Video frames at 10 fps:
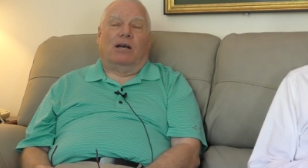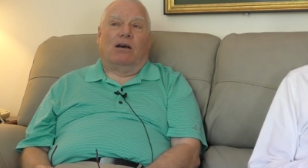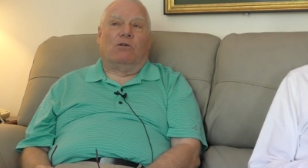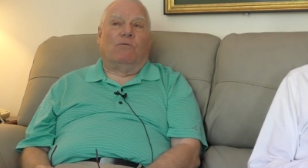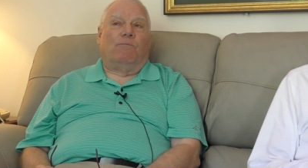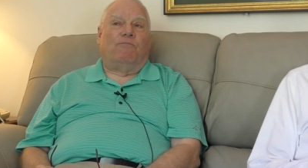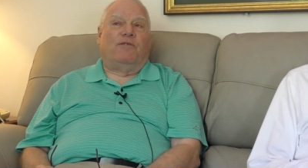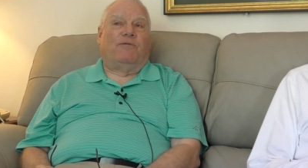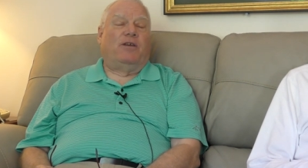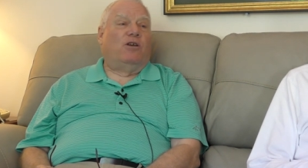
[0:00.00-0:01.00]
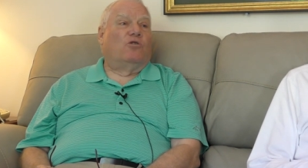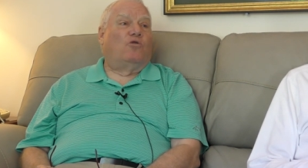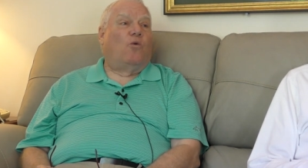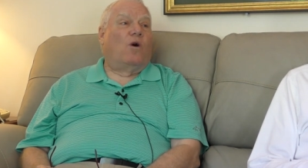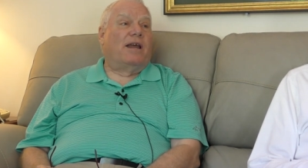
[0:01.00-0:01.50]
I don't know, 15 or
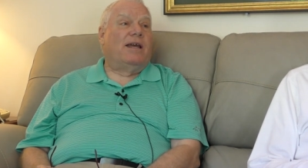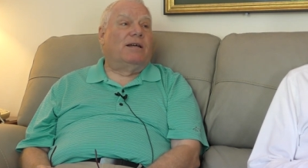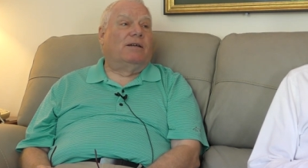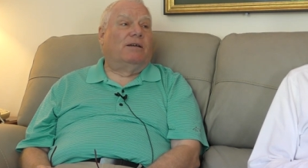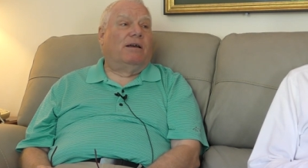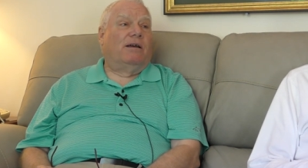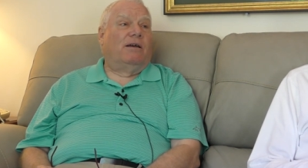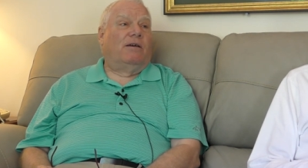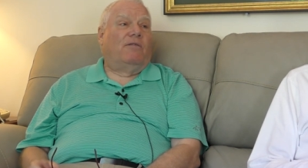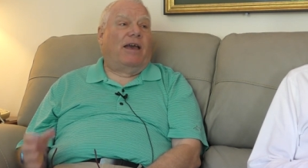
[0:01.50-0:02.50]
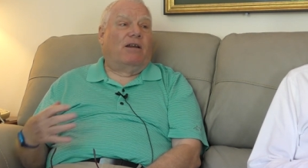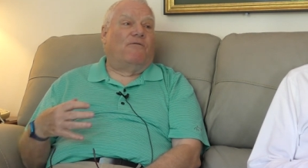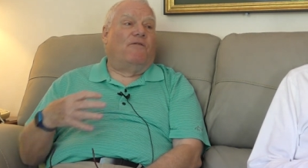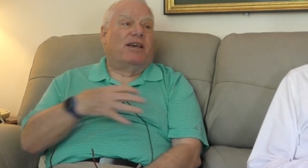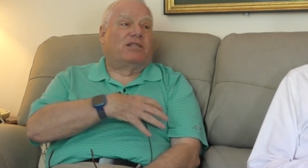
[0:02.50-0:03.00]
20. They had a
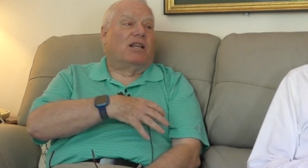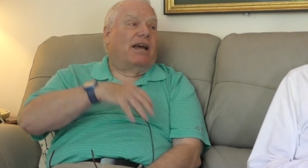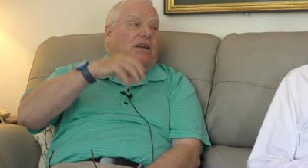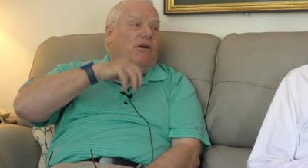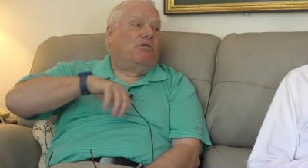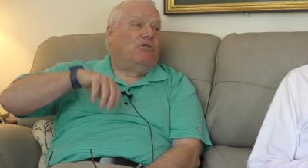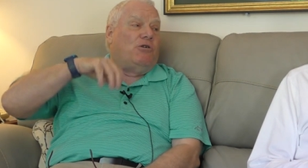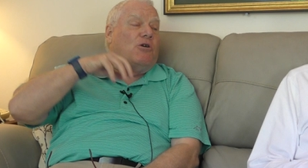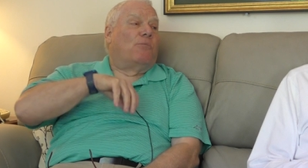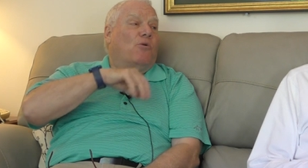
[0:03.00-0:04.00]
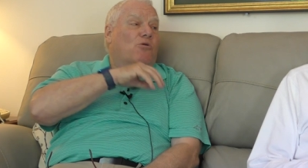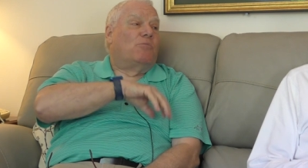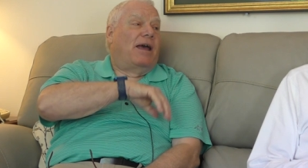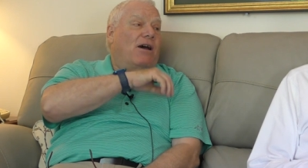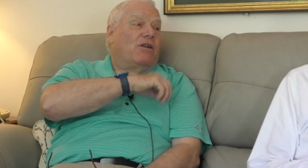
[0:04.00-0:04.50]
vest like you could put them
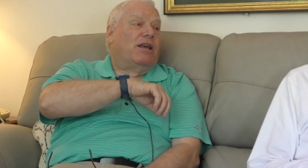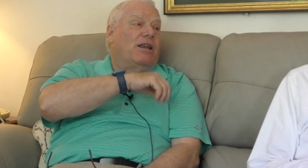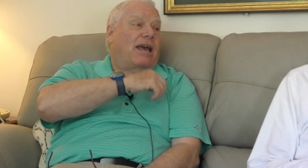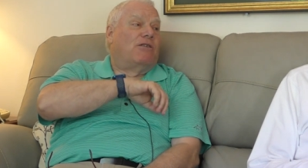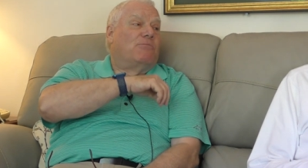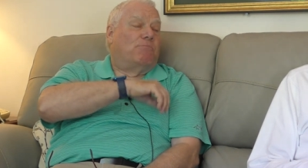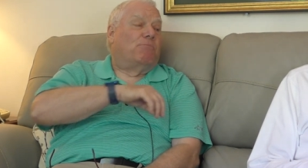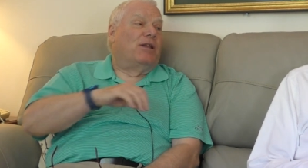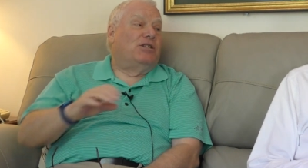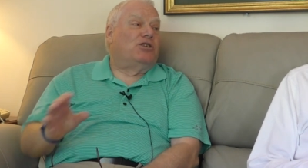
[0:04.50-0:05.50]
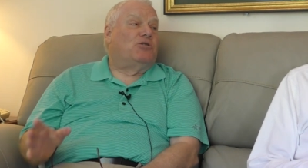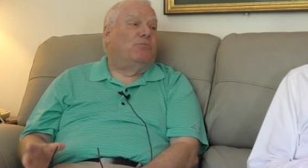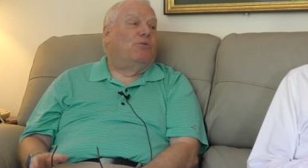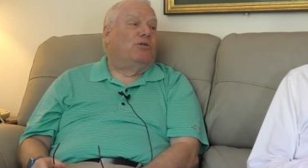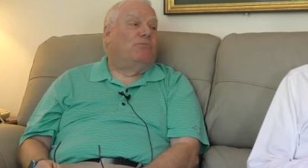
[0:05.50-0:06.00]
down in, had places to
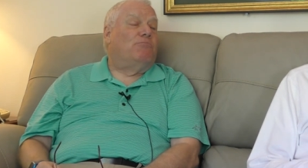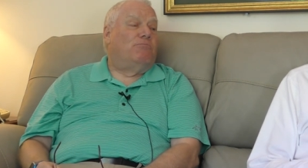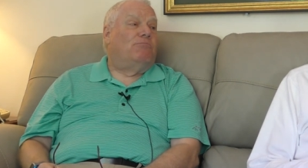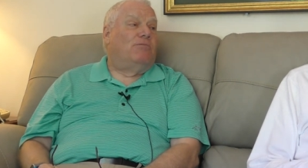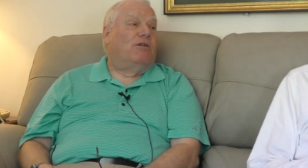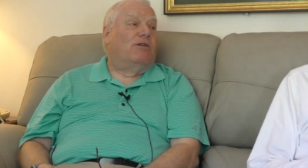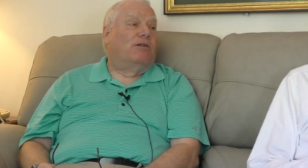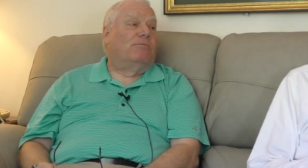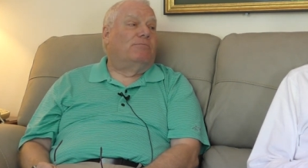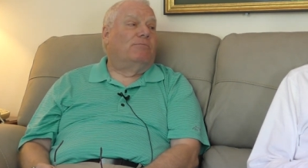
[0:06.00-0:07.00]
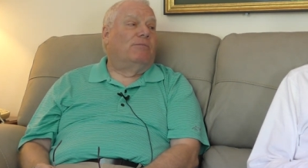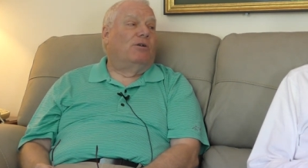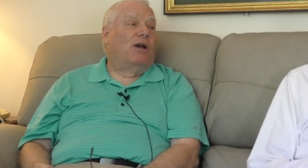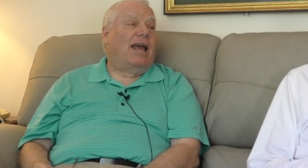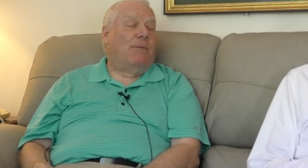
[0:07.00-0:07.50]
put the
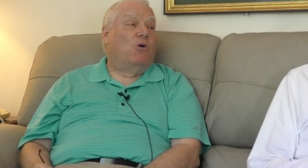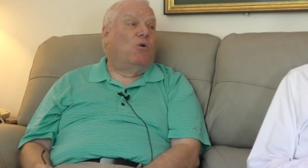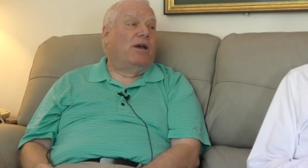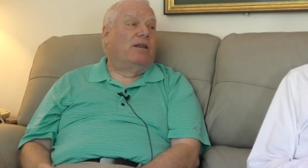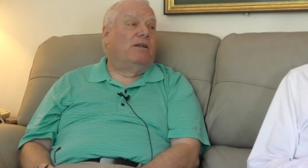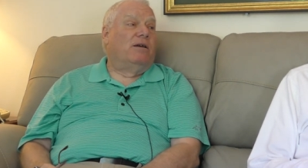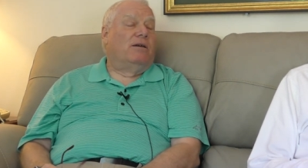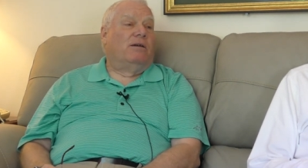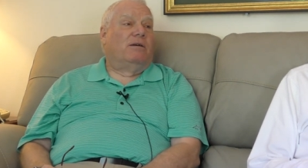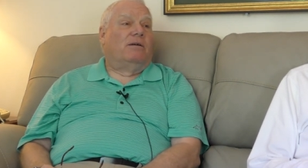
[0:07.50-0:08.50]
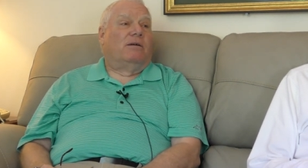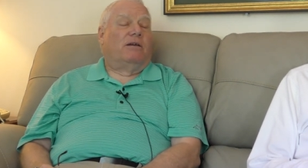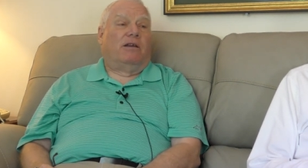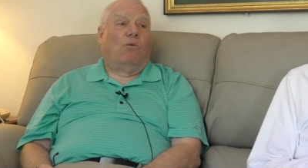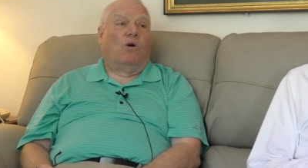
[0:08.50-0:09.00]
ammo in you know,